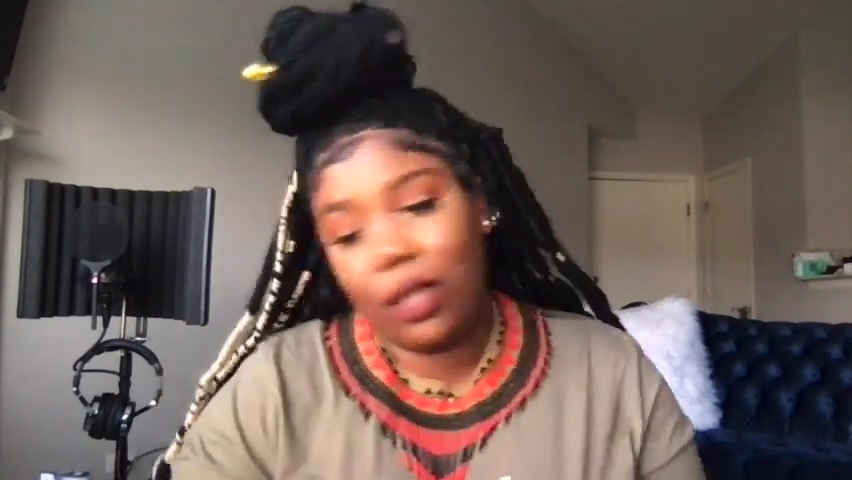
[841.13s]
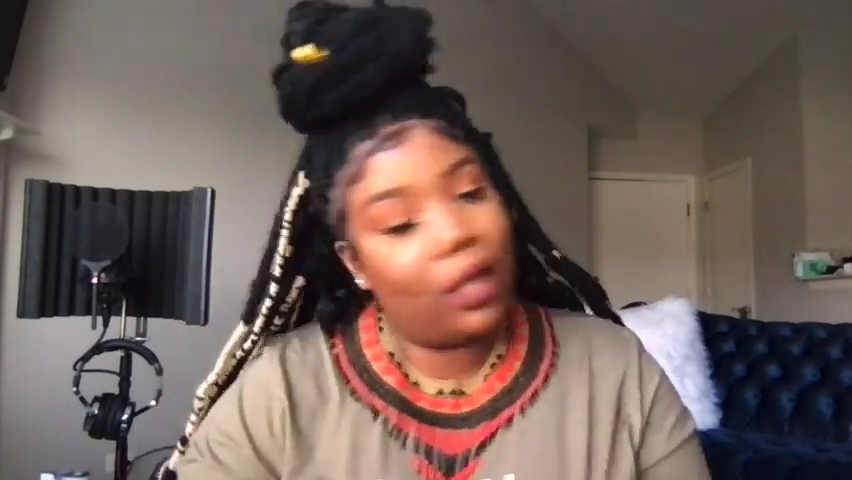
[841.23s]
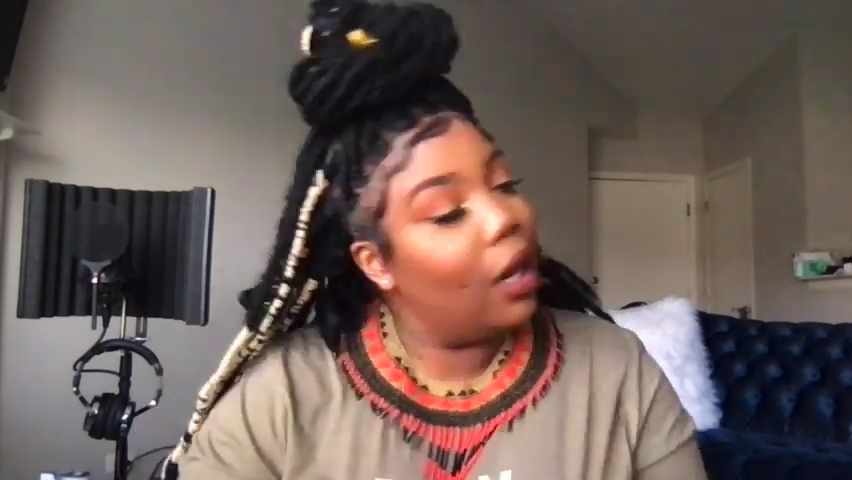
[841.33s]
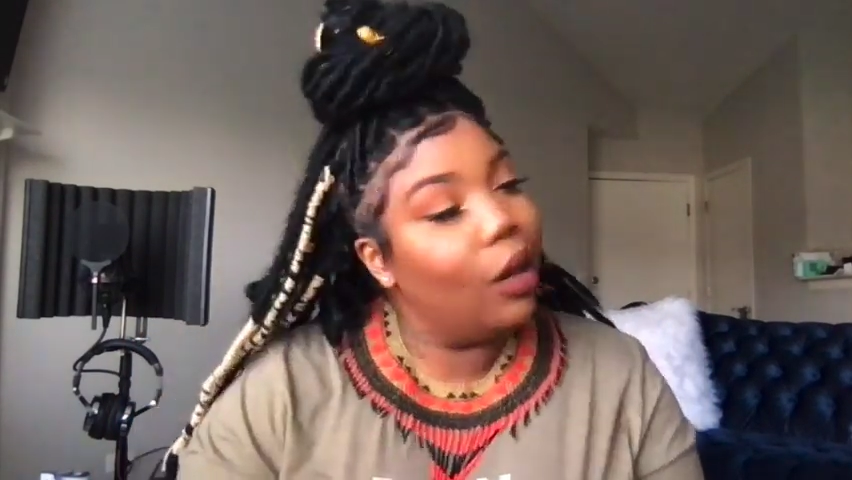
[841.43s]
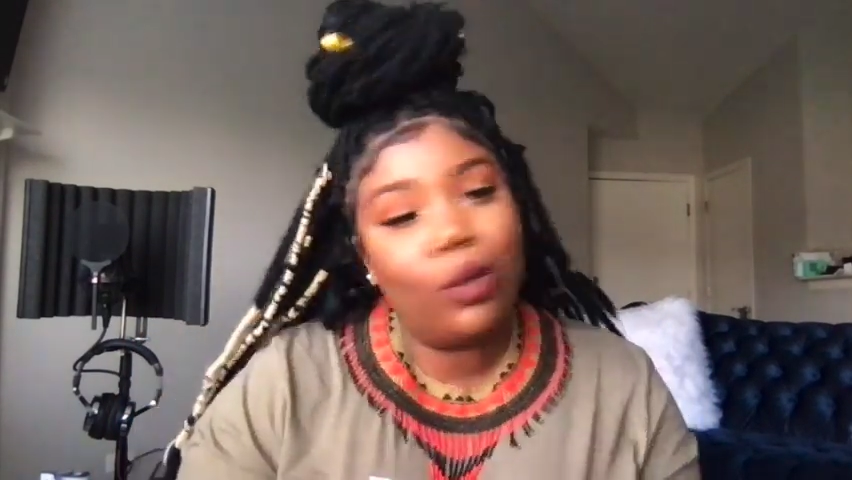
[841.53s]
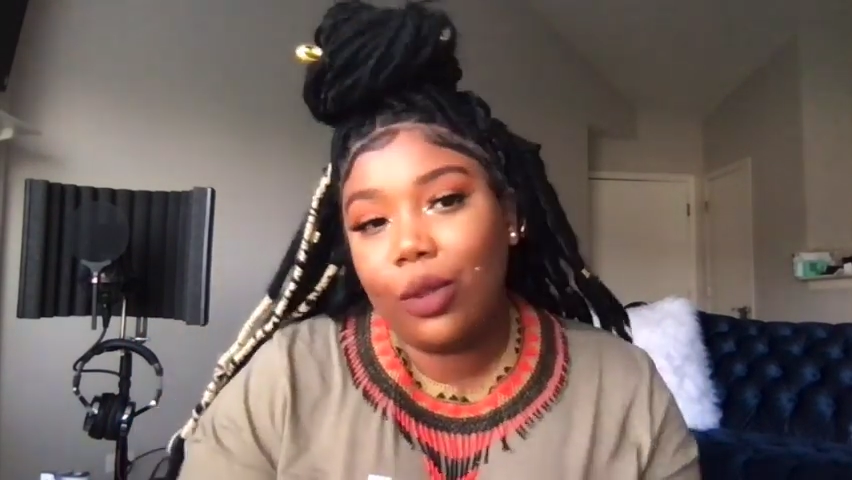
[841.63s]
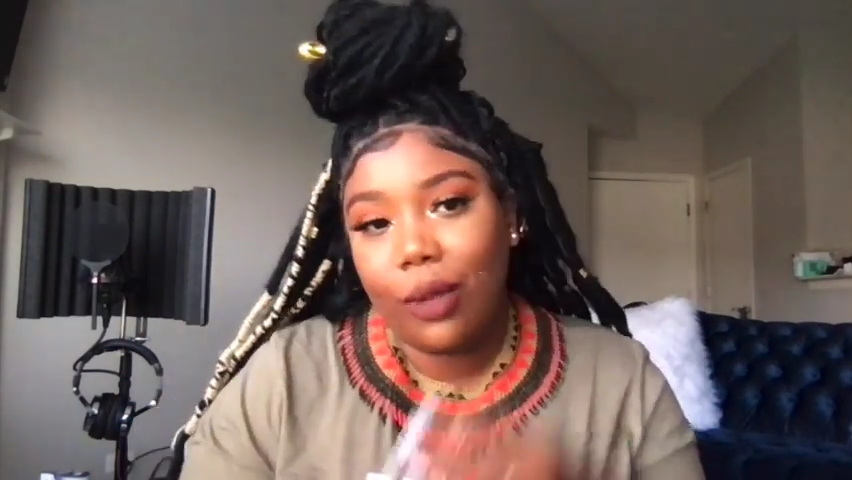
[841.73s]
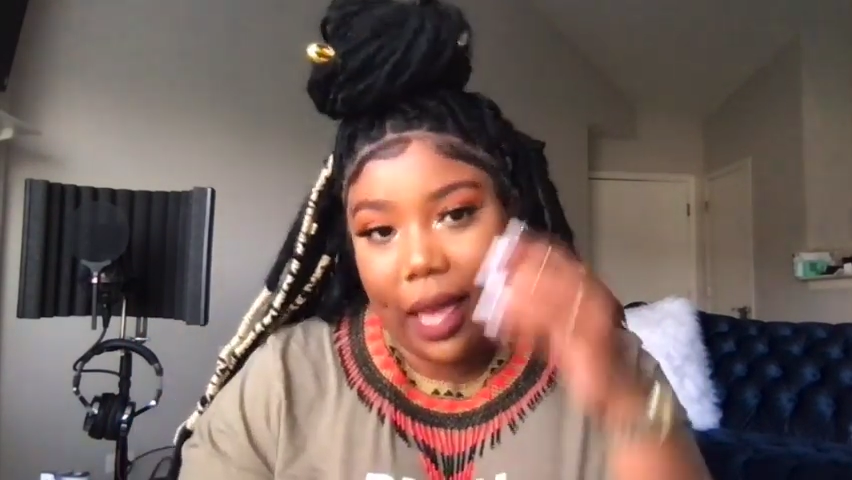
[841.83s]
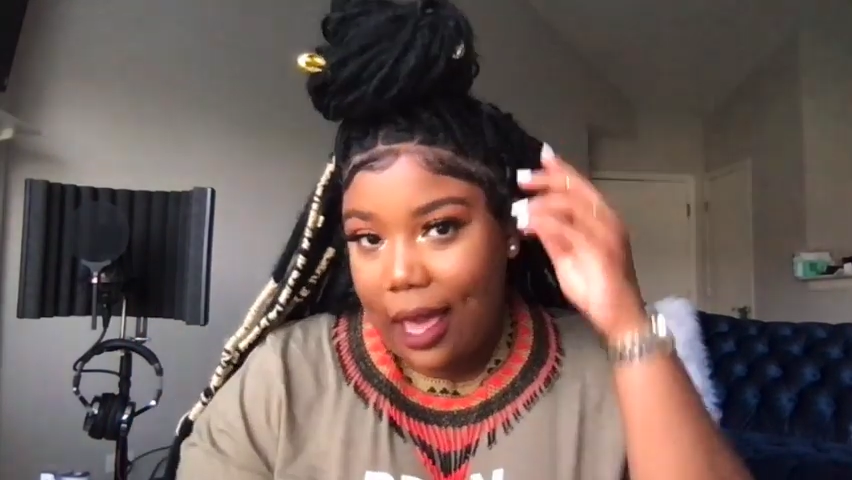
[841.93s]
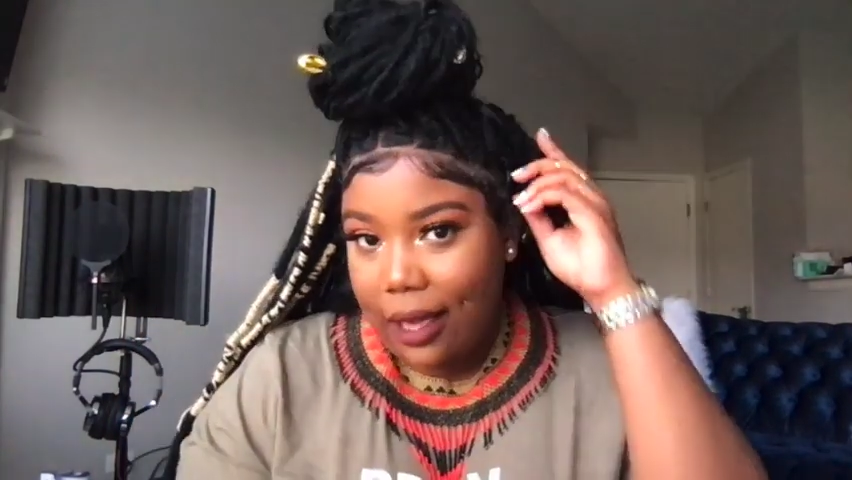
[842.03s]
Don't do
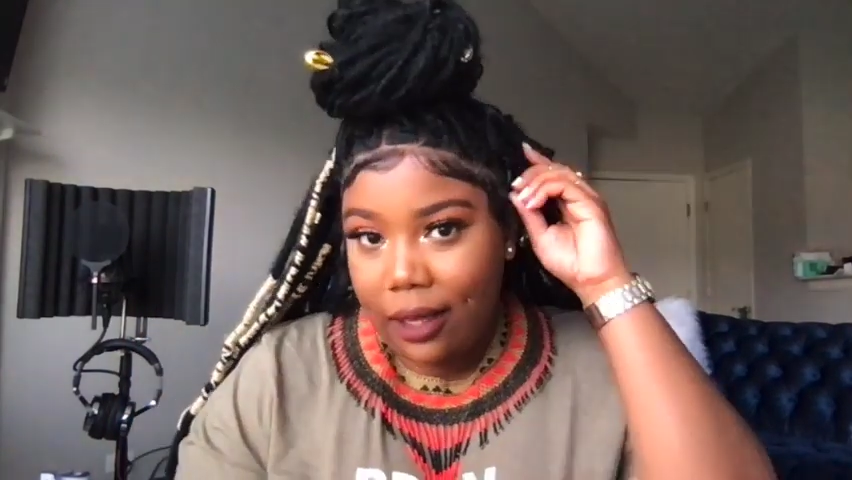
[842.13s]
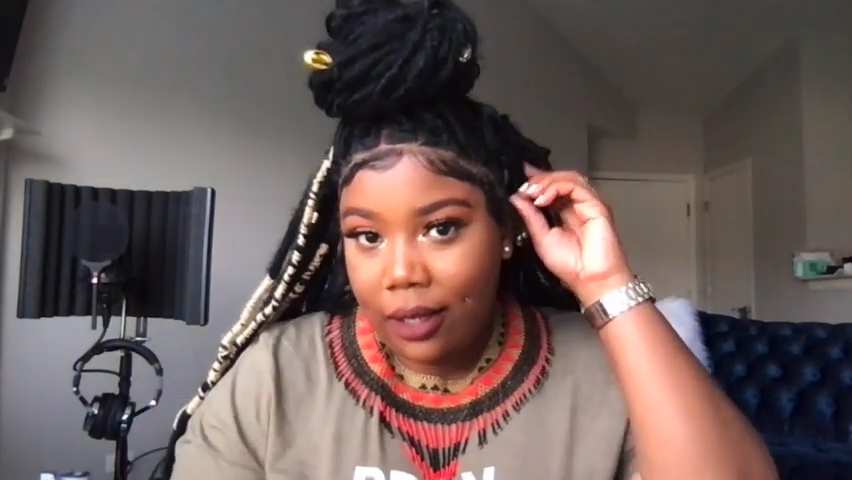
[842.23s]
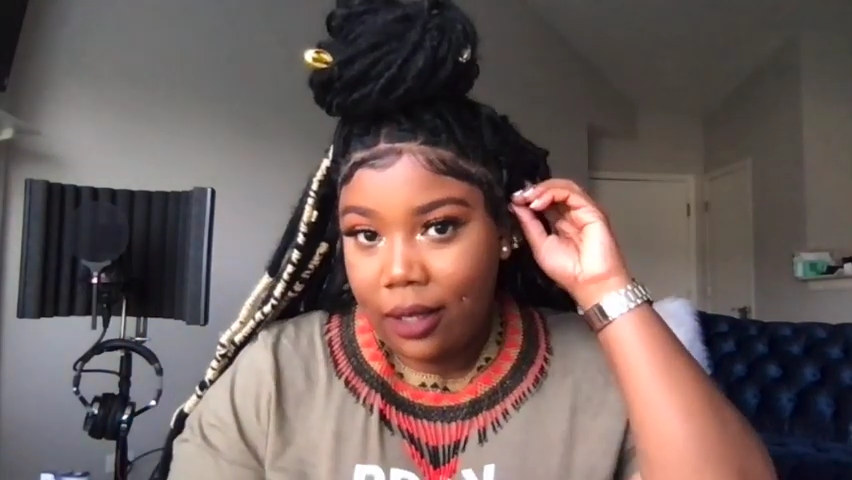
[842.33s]
that.